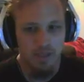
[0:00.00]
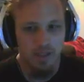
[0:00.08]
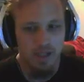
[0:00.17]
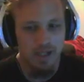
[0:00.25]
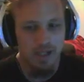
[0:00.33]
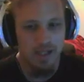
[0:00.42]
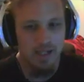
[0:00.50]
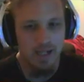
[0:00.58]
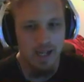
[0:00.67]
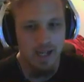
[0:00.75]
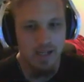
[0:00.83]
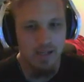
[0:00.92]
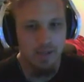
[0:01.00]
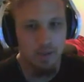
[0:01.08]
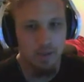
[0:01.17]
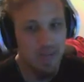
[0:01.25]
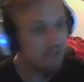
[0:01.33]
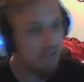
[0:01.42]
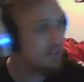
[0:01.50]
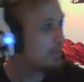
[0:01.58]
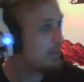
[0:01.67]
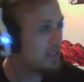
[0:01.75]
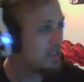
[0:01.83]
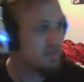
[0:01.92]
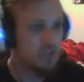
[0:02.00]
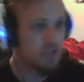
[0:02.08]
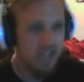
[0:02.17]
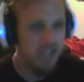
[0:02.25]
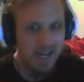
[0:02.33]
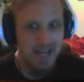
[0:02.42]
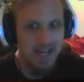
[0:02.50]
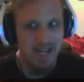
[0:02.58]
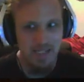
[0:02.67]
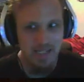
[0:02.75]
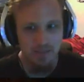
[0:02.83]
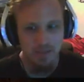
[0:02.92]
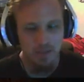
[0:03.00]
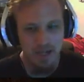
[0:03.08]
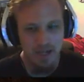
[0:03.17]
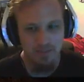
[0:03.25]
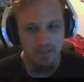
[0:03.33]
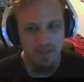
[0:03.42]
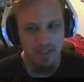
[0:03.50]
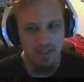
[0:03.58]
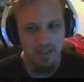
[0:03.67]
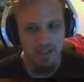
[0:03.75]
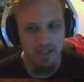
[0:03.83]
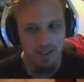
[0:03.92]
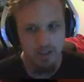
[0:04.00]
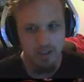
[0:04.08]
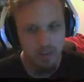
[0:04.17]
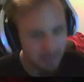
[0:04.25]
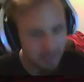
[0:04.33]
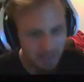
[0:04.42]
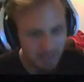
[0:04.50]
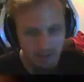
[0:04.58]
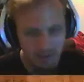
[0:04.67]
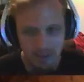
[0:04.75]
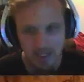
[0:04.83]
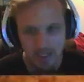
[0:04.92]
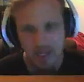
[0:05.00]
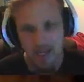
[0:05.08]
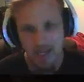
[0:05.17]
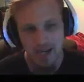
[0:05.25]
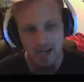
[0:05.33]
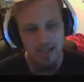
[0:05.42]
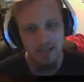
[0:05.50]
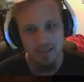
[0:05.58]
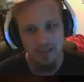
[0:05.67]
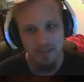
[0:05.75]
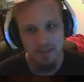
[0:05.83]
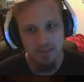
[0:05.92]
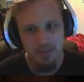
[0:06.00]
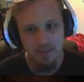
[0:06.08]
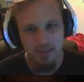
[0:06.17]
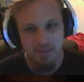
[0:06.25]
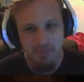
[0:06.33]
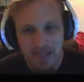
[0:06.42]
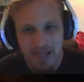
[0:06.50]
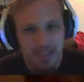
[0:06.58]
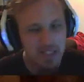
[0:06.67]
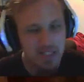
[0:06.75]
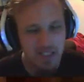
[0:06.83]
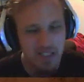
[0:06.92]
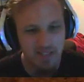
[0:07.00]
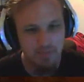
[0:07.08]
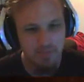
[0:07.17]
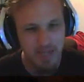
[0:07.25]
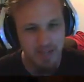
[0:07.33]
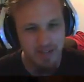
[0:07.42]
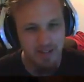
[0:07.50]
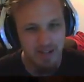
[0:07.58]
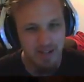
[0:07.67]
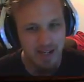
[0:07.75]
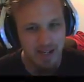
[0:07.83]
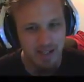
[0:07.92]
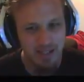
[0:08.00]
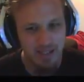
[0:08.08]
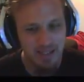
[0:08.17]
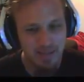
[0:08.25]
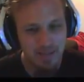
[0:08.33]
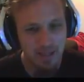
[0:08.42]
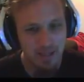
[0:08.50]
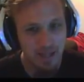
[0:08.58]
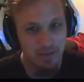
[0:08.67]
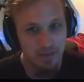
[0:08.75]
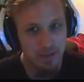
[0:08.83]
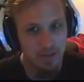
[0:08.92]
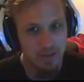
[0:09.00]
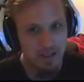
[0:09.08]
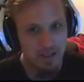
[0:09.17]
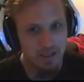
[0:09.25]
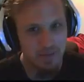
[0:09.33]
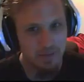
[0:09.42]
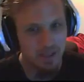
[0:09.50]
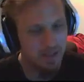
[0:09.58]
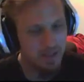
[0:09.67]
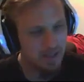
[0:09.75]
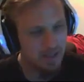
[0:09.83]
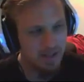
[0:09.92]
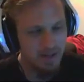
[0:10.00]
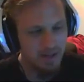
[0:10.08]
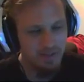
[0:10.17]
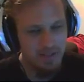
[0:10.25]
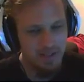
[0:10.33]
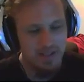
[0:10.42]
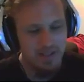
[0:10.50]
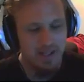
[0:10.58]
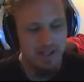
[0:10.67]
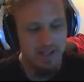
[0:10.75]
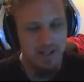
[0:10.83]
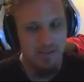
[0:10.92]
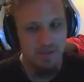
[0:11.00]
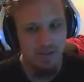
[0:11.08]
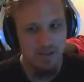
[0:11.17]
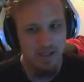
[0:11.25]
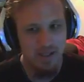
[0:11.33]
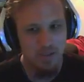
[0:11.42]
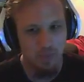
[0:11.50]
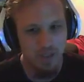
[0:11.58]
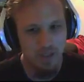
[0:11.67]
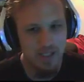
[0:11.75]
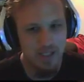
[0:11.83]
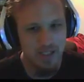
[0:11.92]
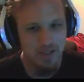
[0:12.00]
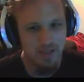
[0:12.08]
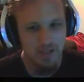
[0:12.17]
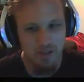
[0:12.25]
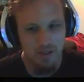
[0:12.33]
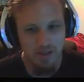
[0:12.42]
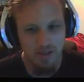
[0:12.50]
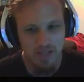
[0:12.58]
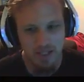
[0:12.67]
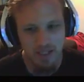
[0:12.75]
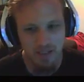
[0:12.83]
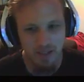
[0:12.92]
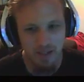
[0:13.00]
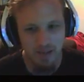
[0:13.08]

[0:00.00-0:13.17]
uh, I ended up crafting a bunch of jet. I ended up crafting, uh, cooking everything I had, making stuff better. And it gave me a lot of experience, but not enough. And then I realized, what can I do? So I was like, you know what? I'm going